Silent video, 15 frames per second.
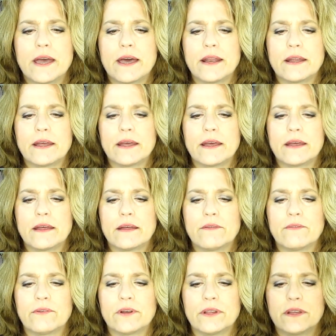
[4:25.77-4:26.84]
and it
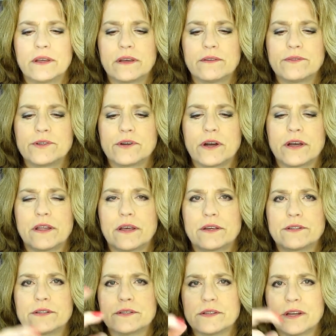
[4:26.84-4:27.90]
really gives your
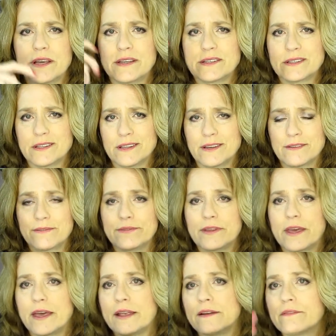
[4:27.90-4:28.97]
eyelashes a nice lift
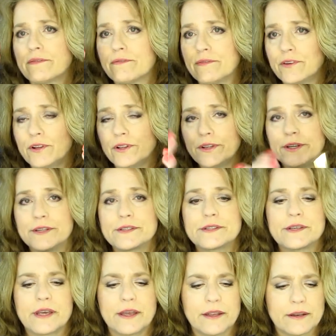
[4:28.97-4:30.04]
and
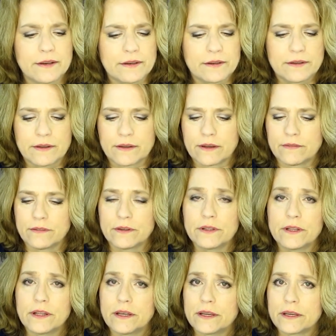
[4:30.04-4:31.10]
fullness and I
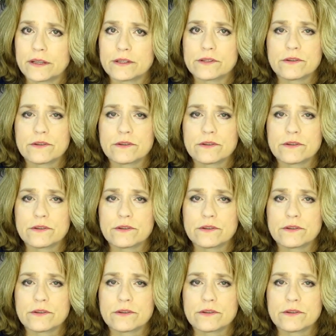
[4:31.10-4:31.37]
really like it.